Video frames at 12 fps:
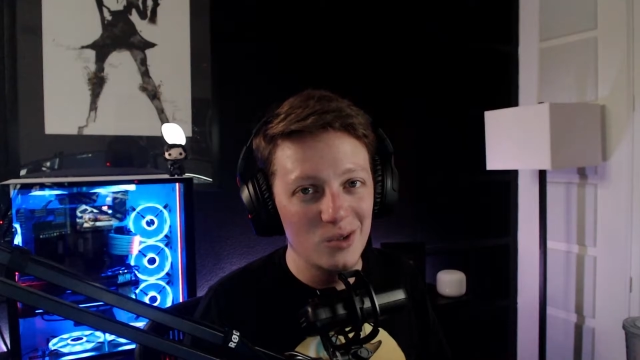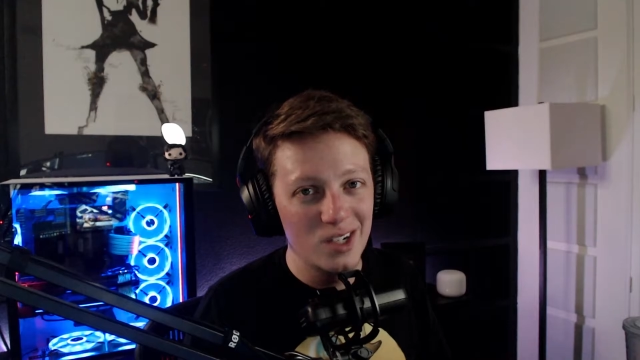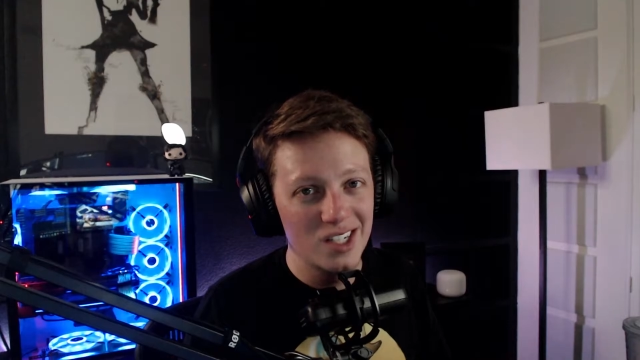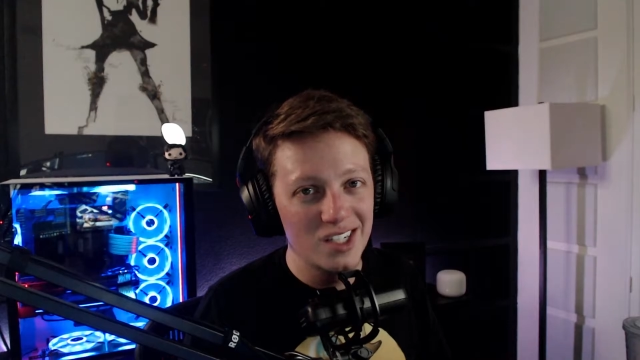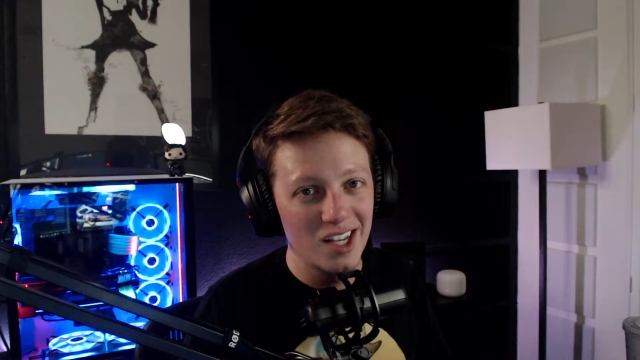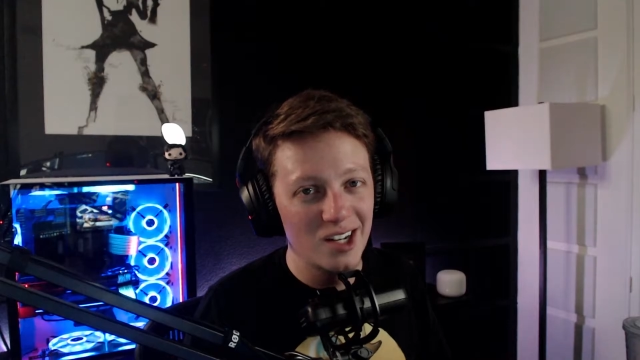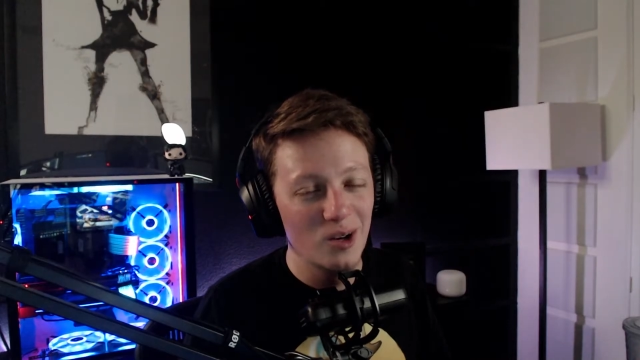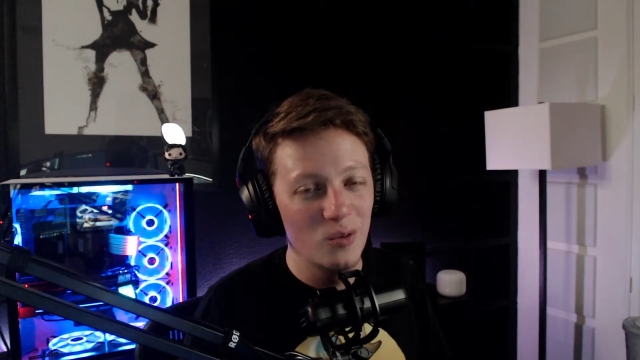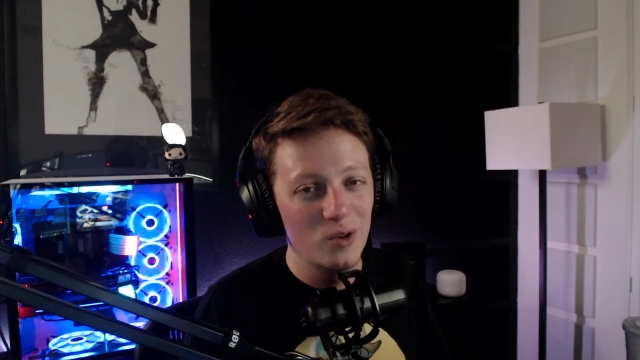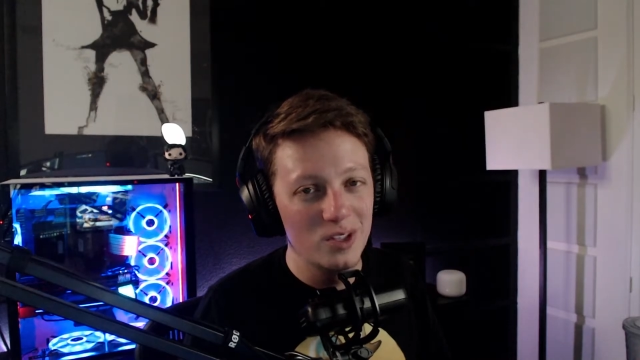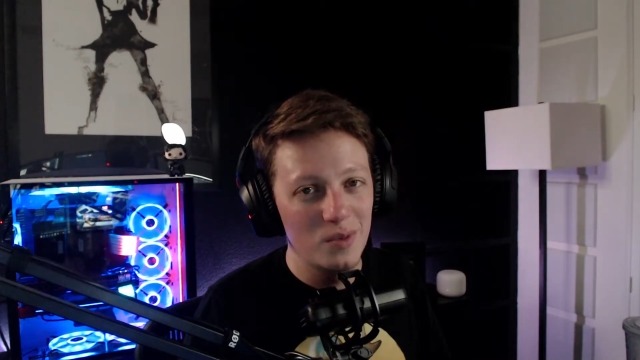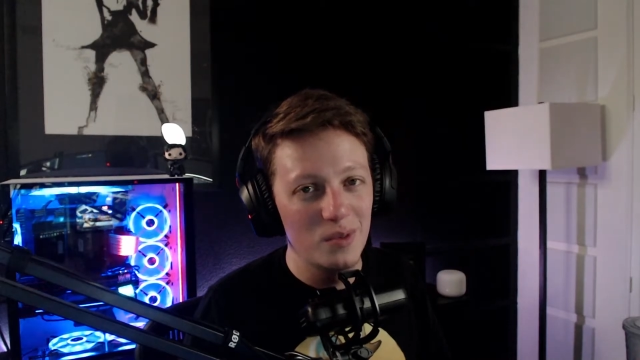new contender
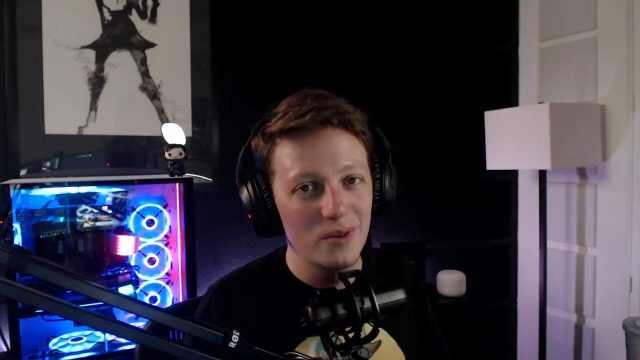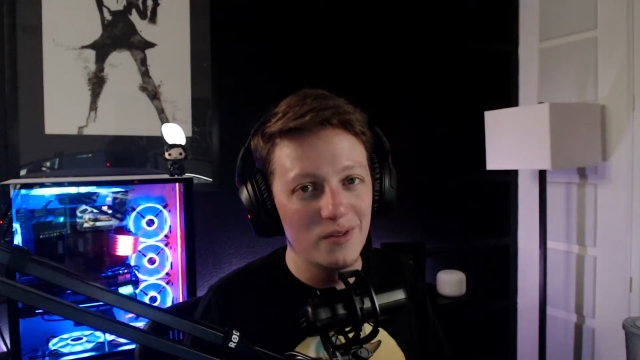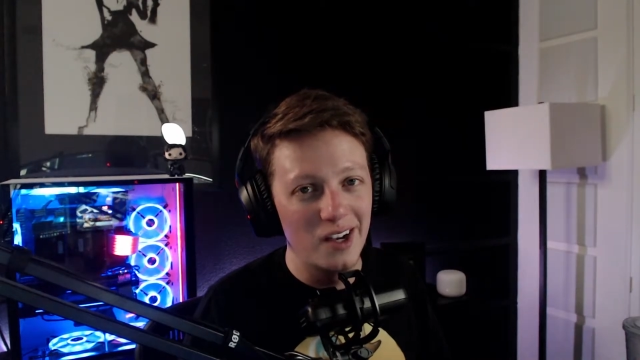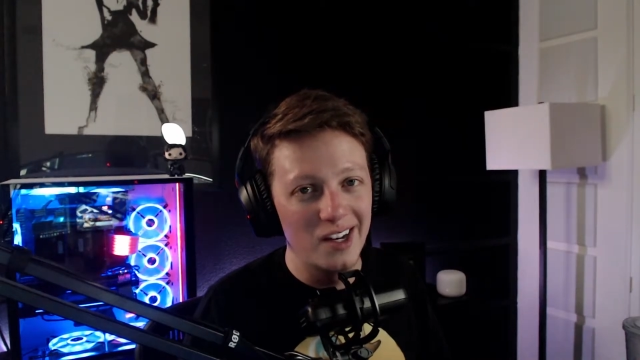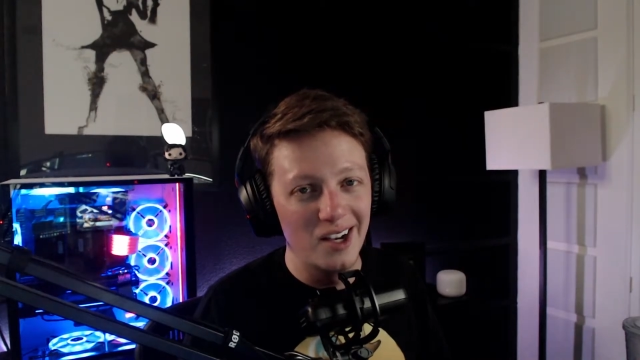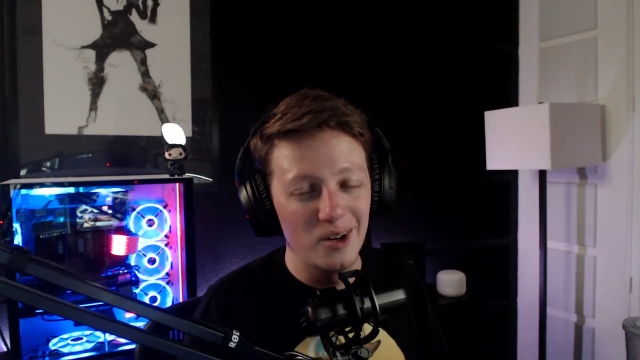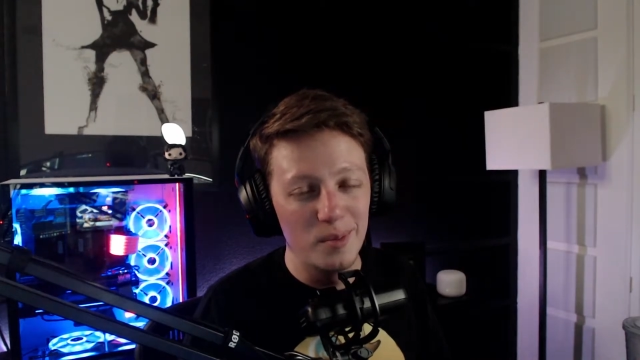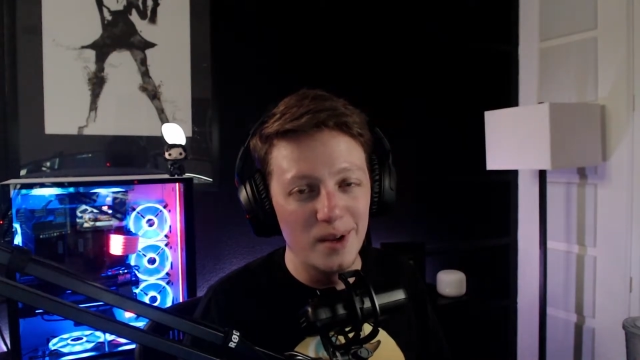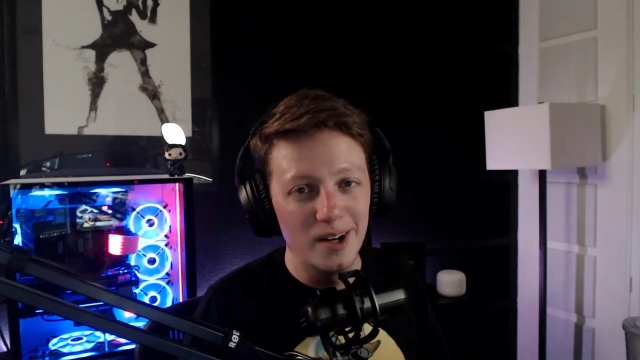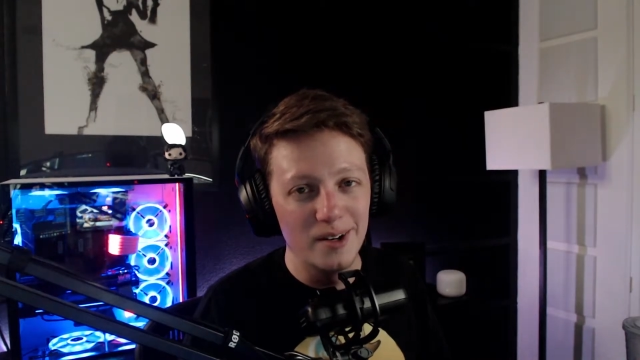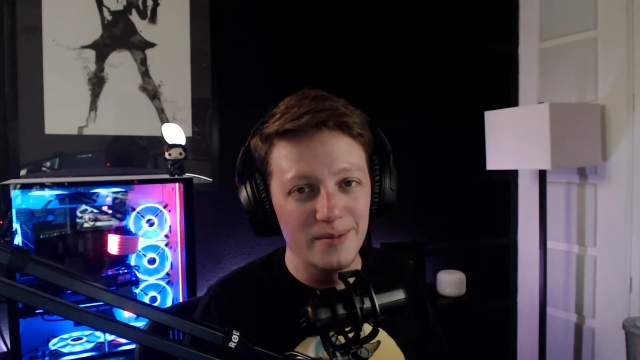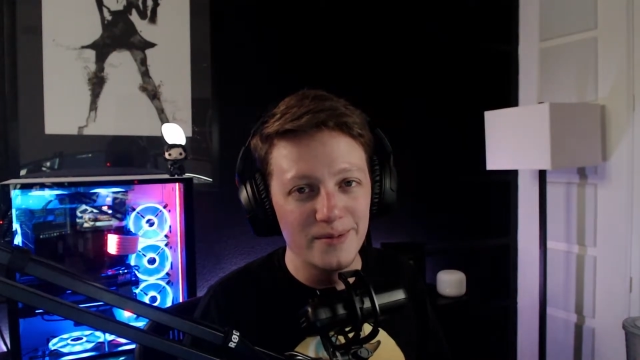once people find out
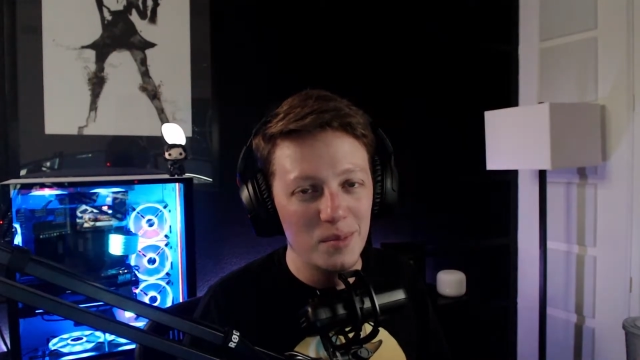about it.